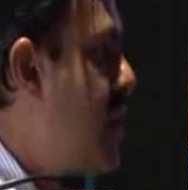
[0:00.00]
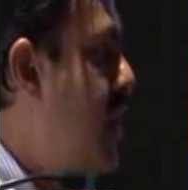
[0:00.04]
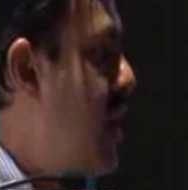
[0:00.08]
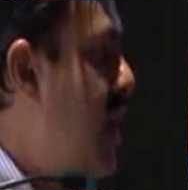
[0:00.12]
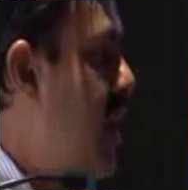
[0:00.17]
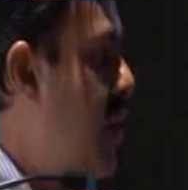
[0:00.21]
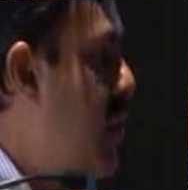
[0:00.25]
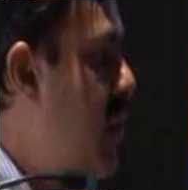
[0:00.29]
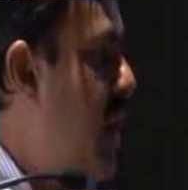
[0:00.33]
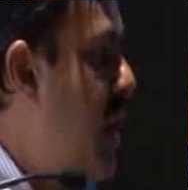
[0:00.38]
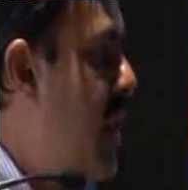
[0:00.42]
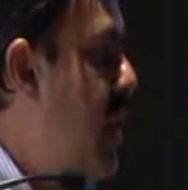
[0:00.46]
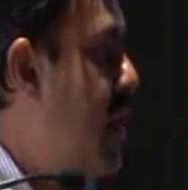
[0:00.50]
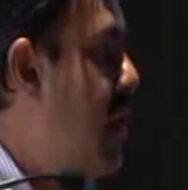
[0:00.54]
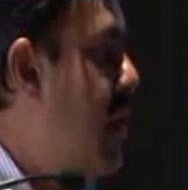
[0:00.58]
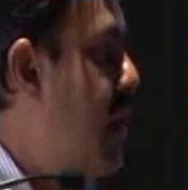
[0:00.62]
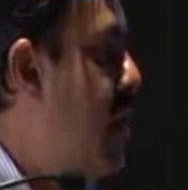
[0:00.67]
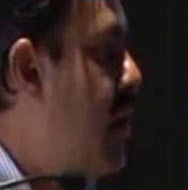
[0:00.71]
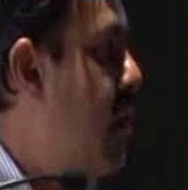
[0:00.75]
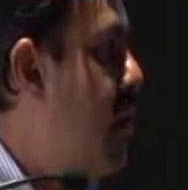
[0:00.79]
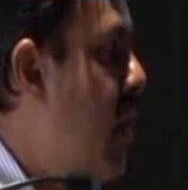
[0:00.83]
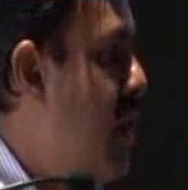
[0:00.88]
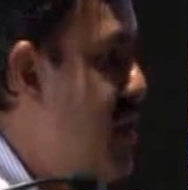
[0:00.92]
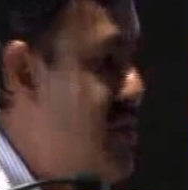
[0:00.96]
and
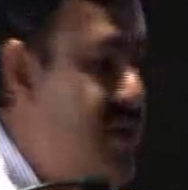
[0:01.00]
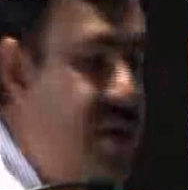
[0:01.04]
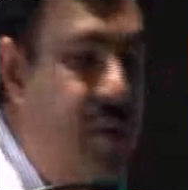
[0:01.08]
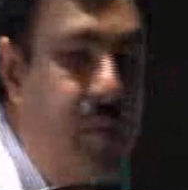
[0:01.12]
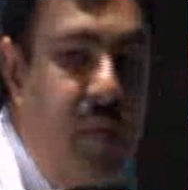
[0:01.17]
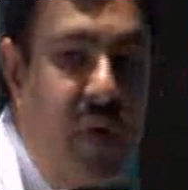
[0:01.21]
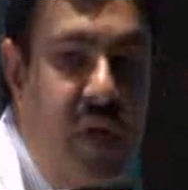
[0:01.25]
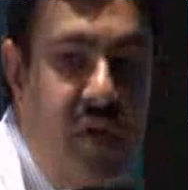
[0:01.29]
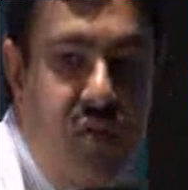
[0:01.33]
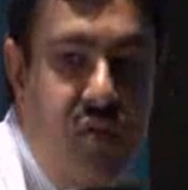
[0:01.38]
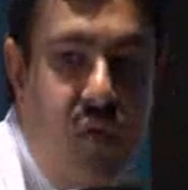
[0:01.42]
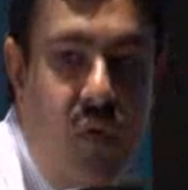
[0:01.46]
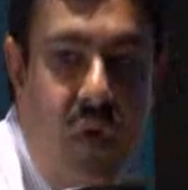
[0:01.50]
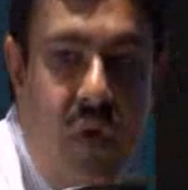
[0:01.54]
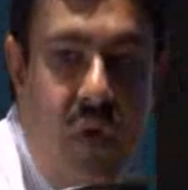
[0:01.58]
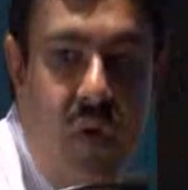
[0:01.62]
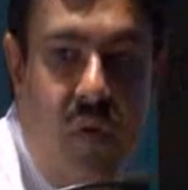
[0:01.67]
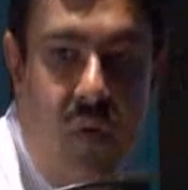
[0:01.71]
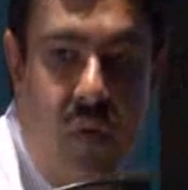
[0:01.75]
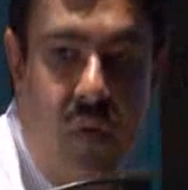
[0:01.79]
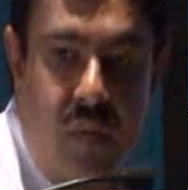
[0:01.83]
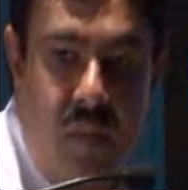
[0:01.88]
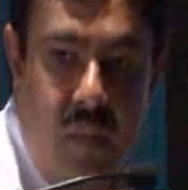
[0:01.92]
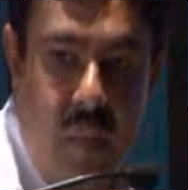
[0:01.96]
cabling and assembly is
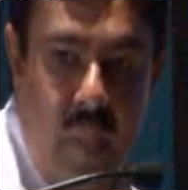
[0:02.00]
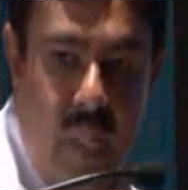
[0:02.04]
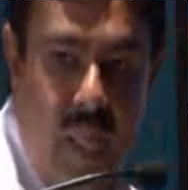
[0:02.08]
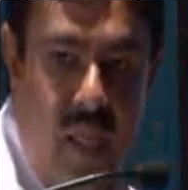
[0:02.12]
going on.